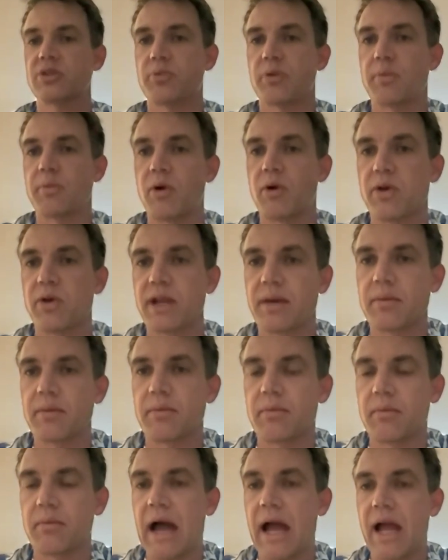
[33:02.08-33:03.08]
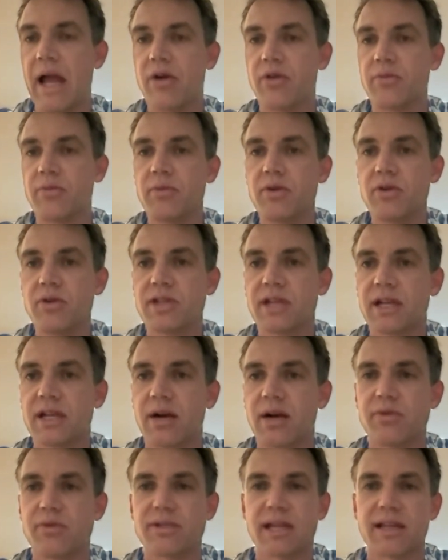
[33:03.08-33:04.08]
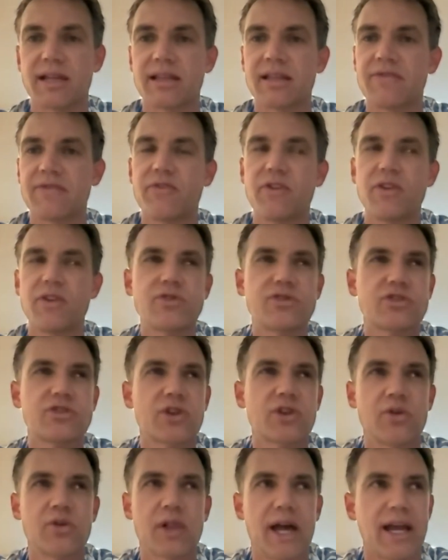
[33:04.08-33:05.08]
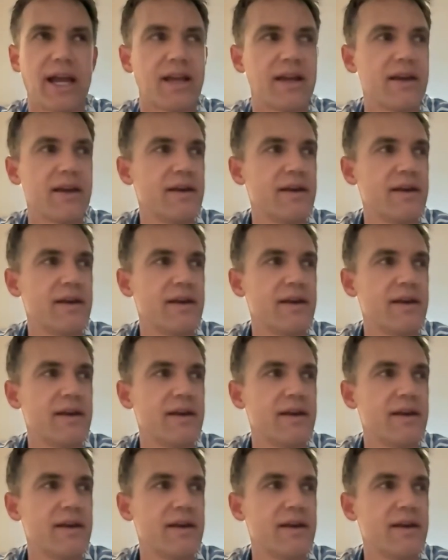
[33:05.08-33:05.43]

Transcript: promoting my own music. I was like, this feels so like